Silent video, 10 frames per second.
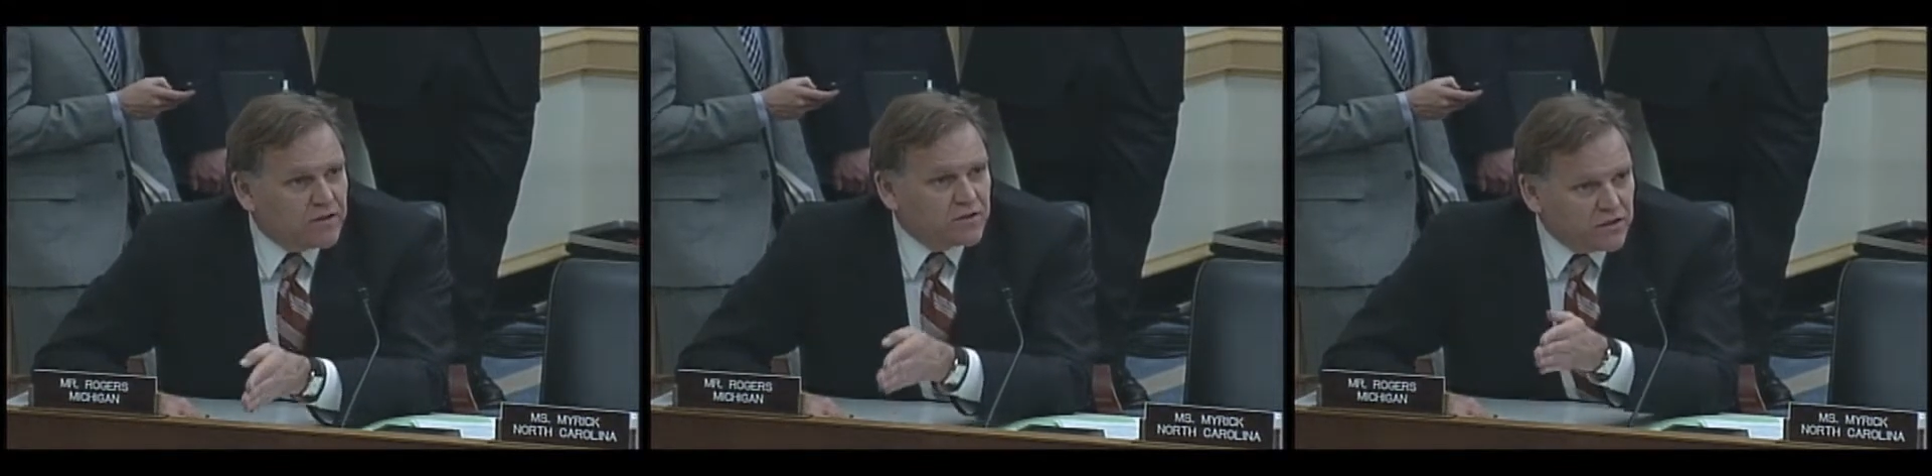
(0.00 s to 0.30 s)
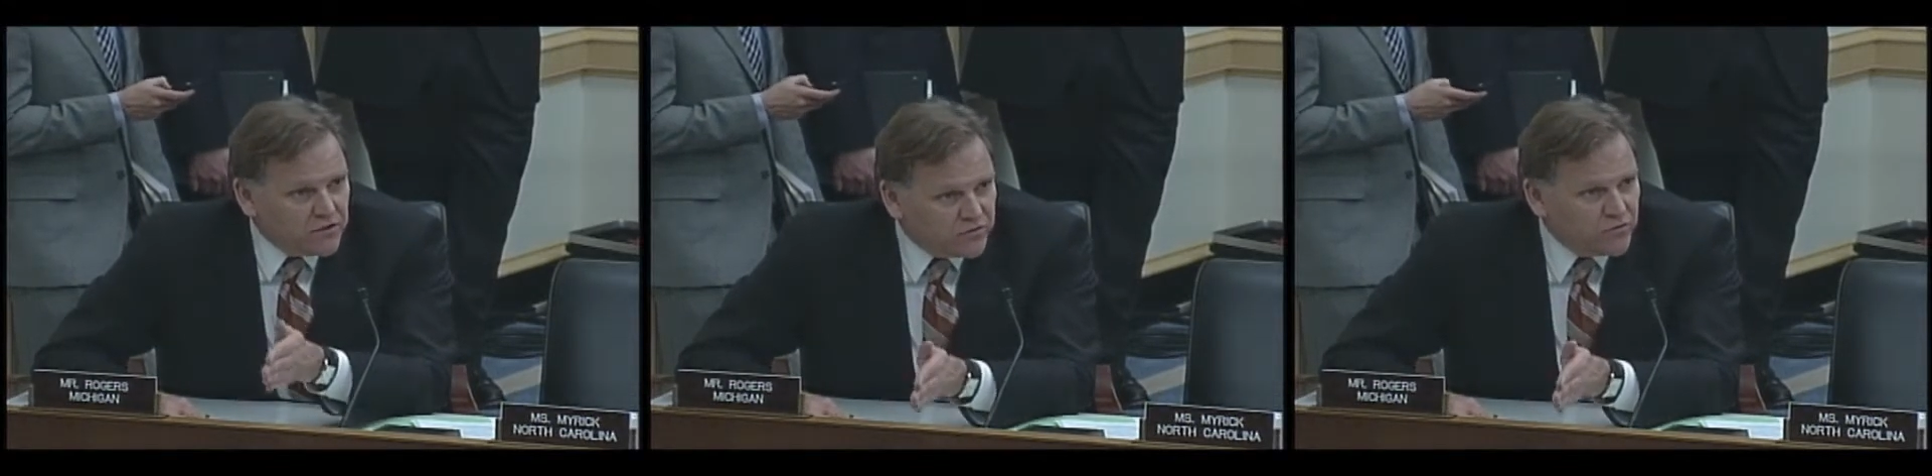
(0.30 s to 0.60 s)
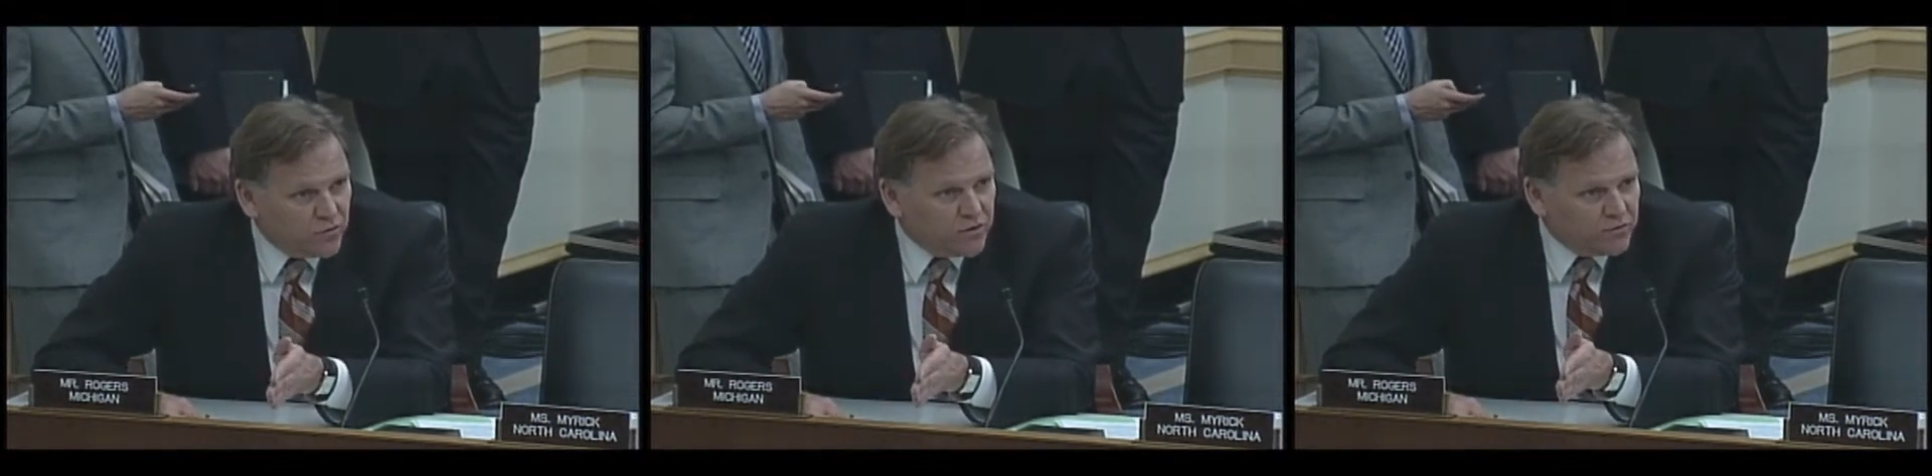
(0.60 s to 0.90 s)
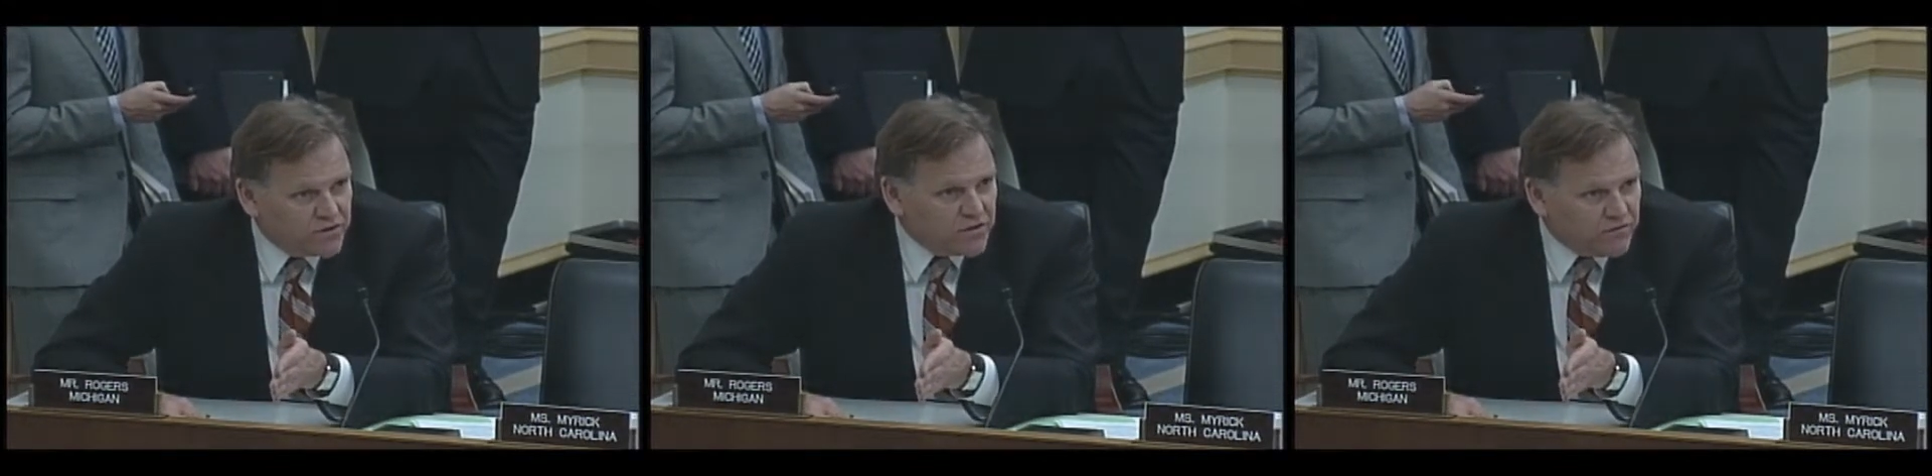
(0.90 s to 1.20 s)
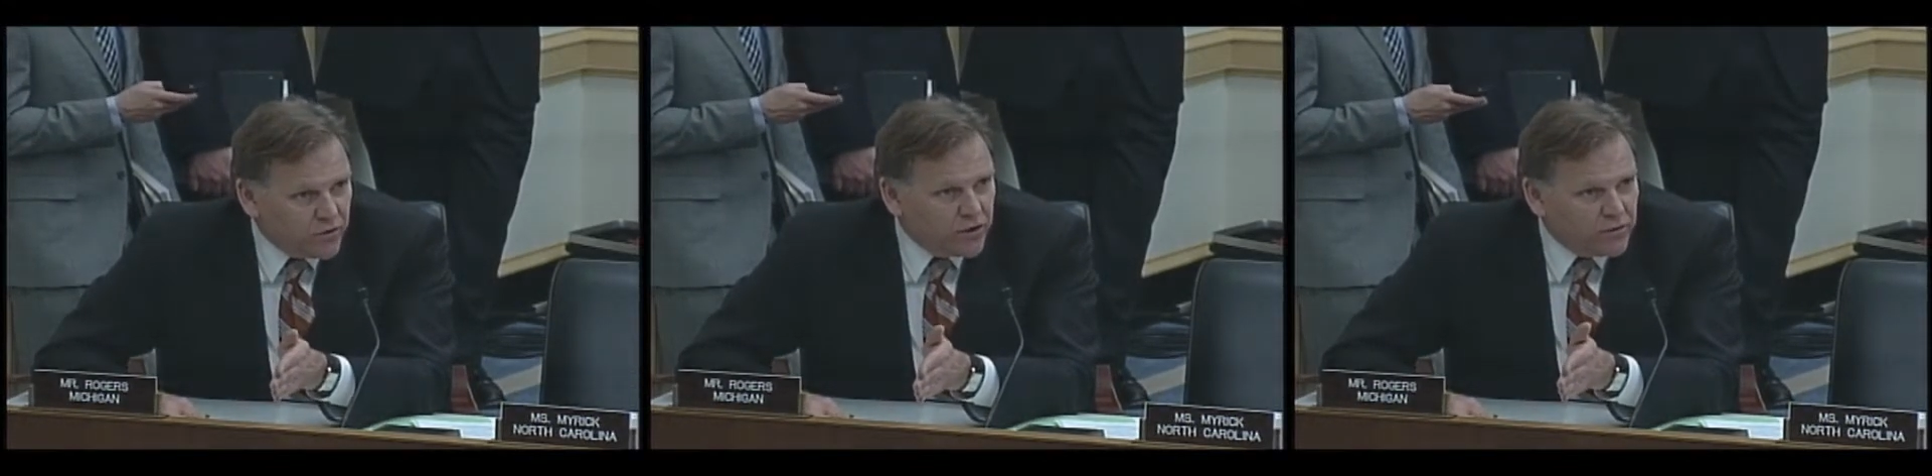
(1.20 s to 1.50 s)
to get through what is a
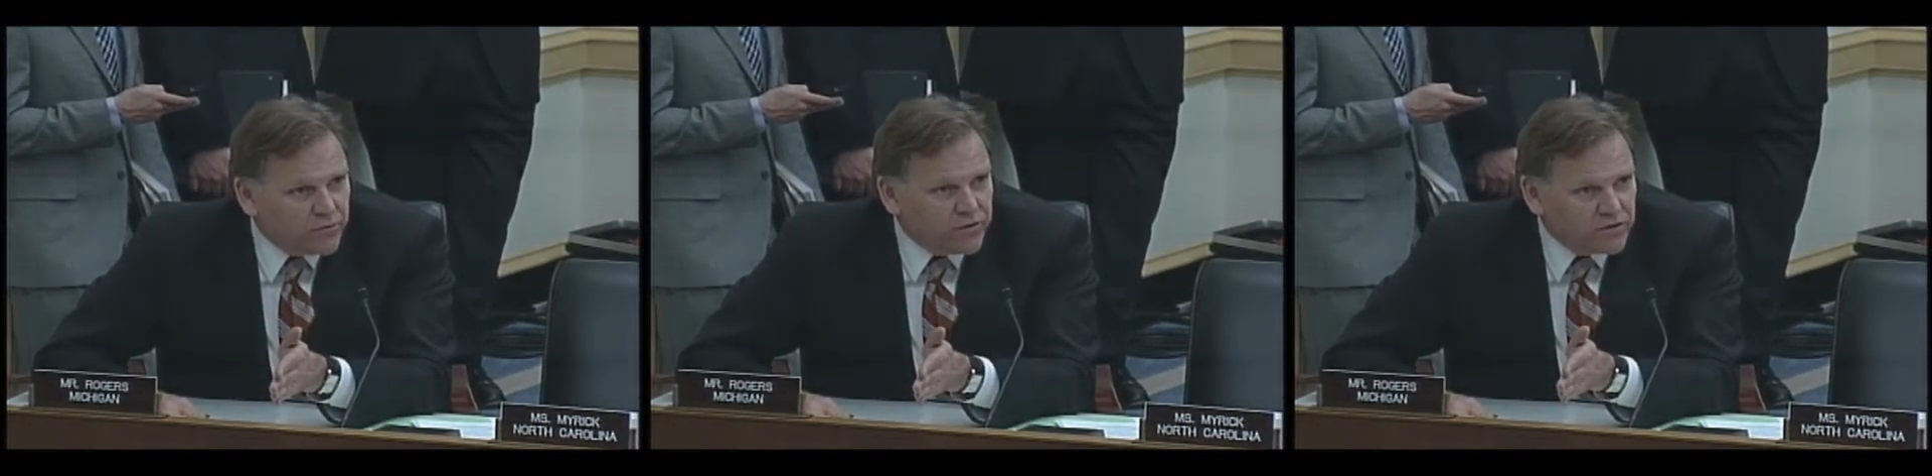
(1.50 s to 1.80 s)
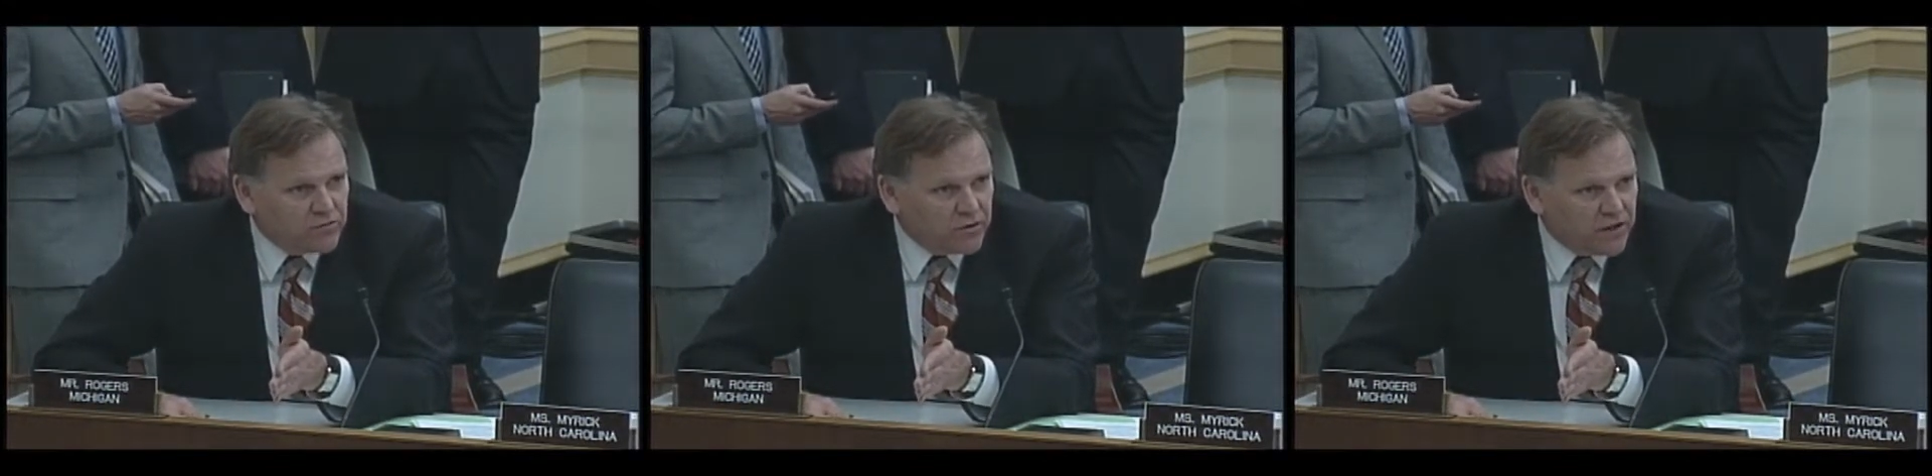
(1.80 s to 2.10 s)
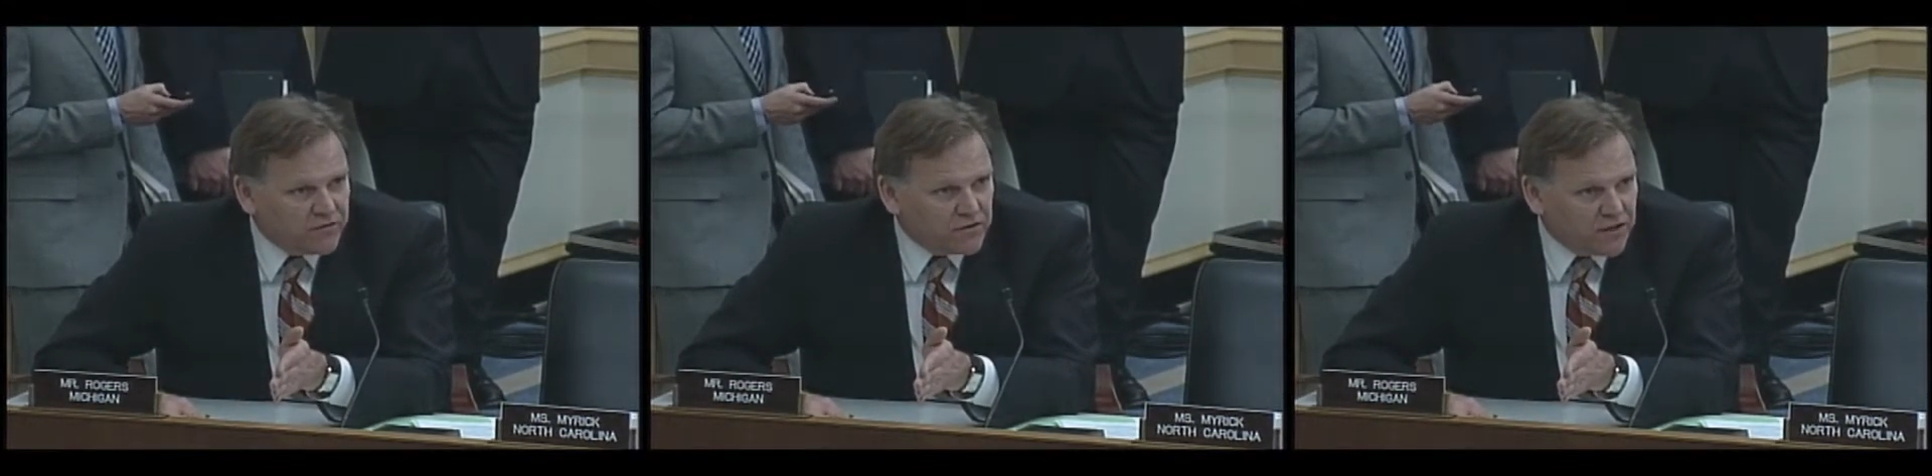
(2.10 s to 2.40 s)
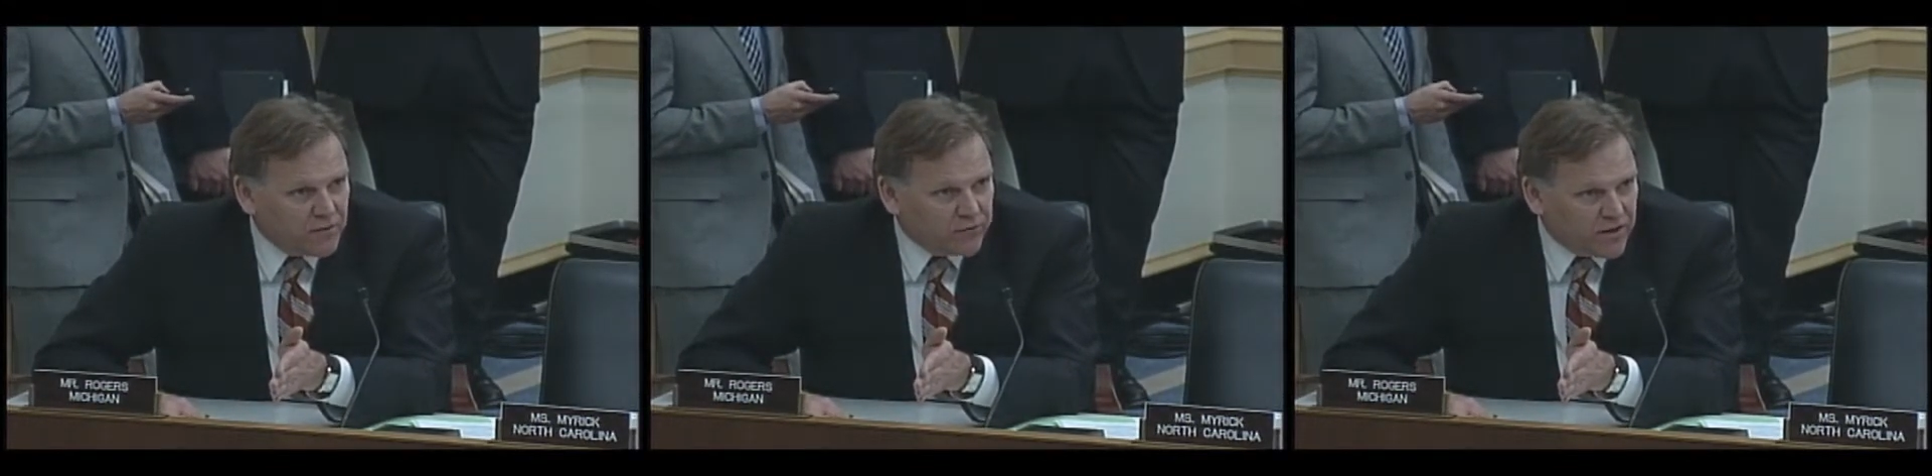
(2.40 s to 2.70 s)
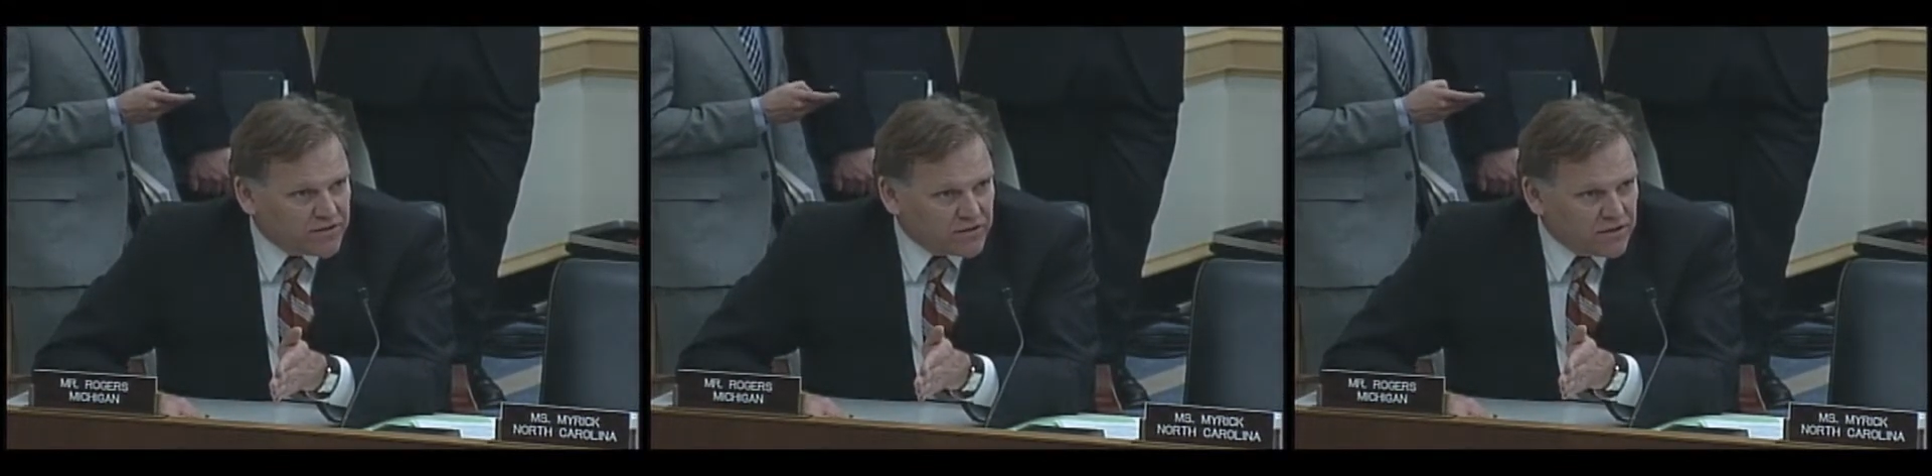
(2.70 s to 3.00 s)
very unpredictable FDA
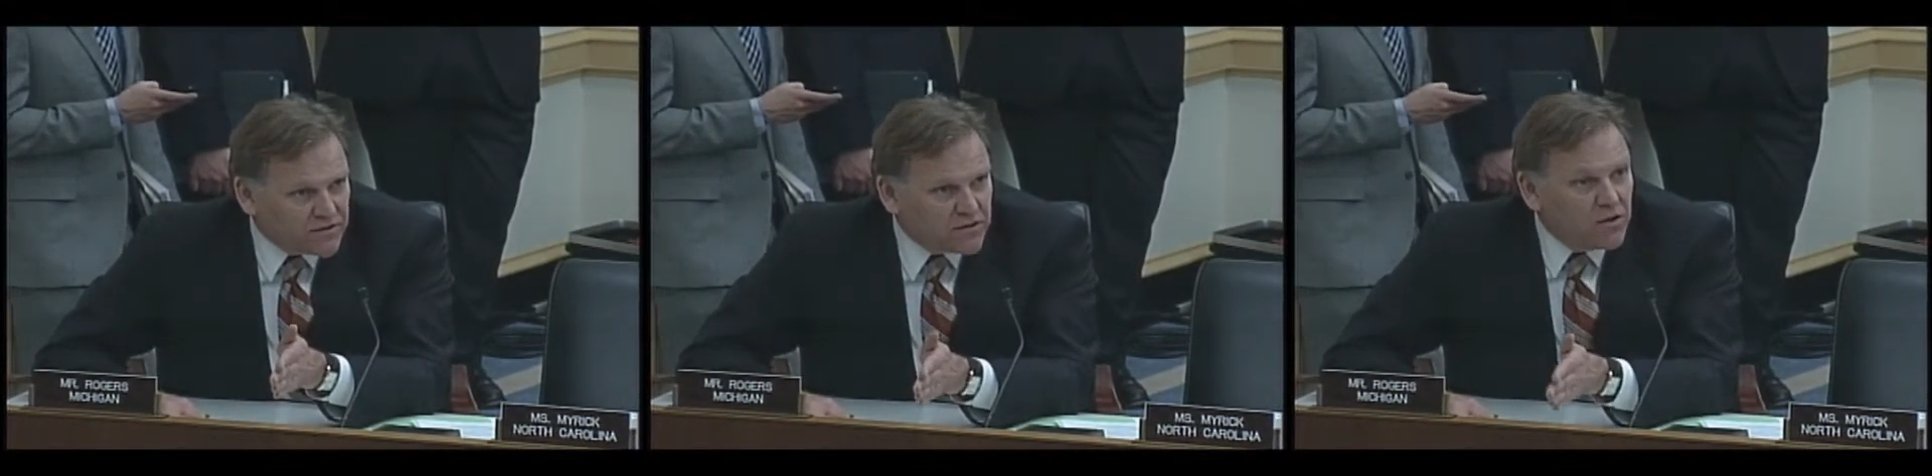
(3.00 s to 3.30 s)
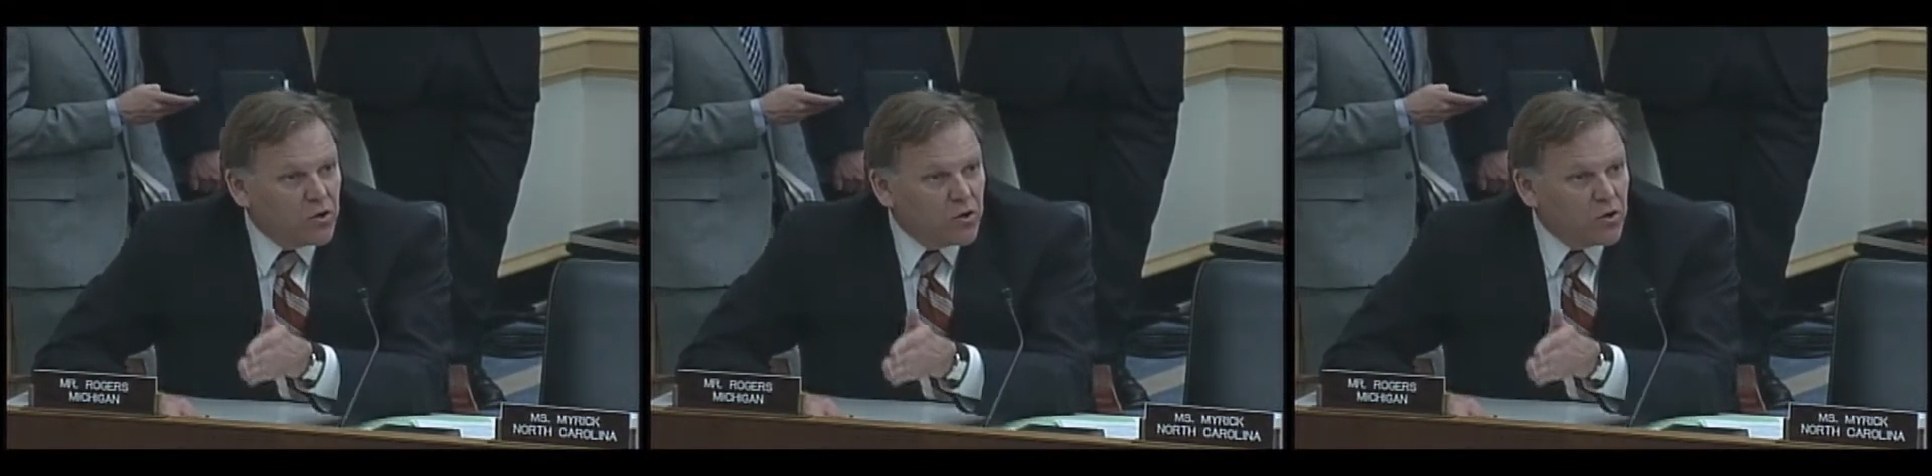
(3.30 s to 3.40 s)
process,